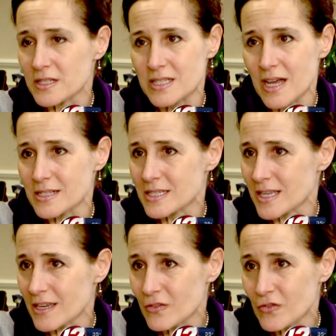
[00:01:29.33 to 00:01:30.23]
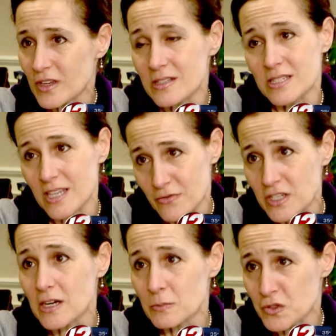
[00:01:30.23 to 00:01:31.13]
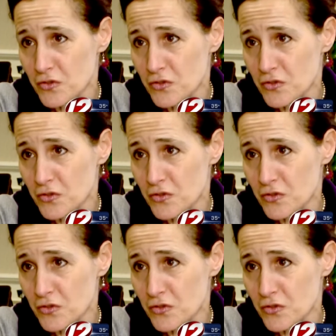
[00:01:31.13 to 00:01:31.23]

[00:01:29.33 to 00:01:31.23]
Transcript: It's not safe, and safety comes